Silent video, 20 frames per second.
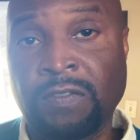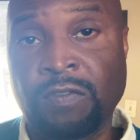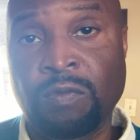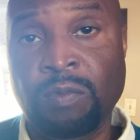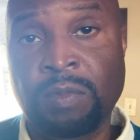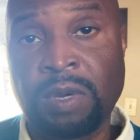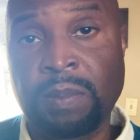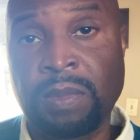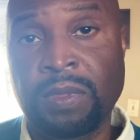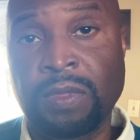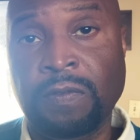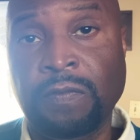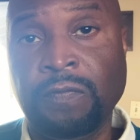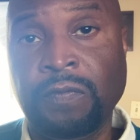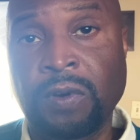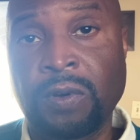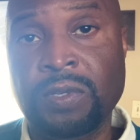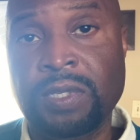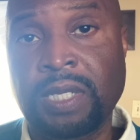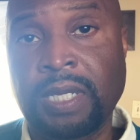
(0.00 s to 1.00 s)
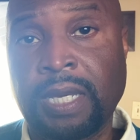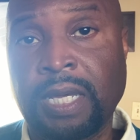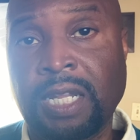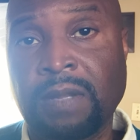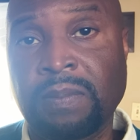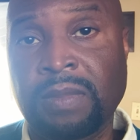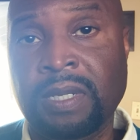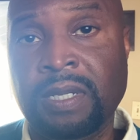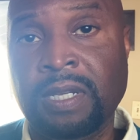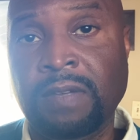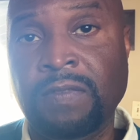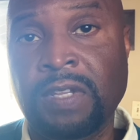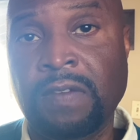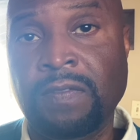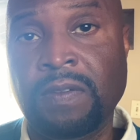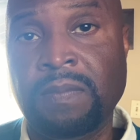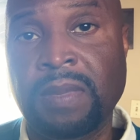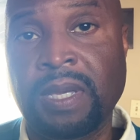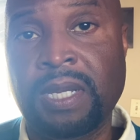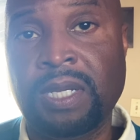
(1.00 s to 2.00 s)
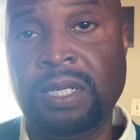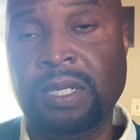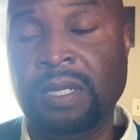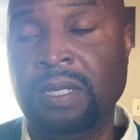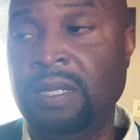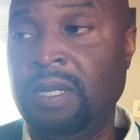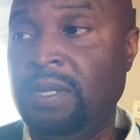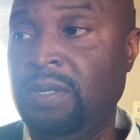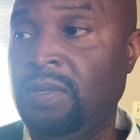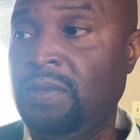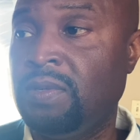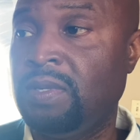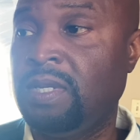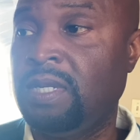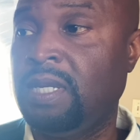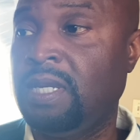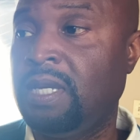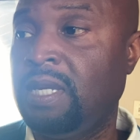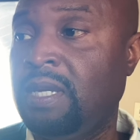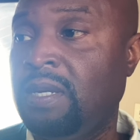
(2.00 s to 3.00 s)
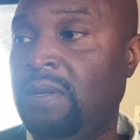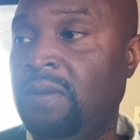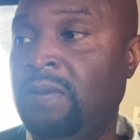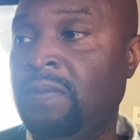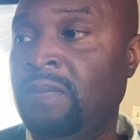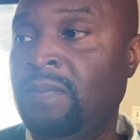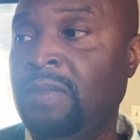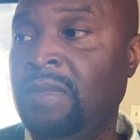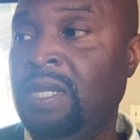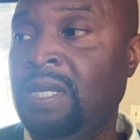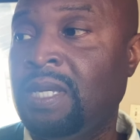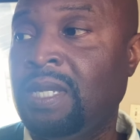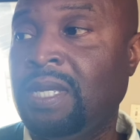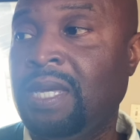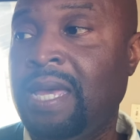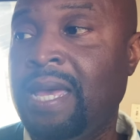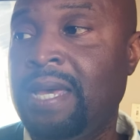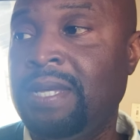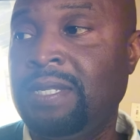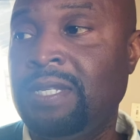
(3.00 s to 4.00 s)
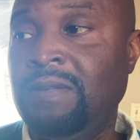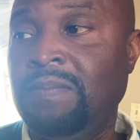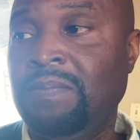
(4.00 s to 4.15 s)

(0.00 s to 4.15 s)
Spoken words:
you remember, the first element of defamation, as you see here, it has to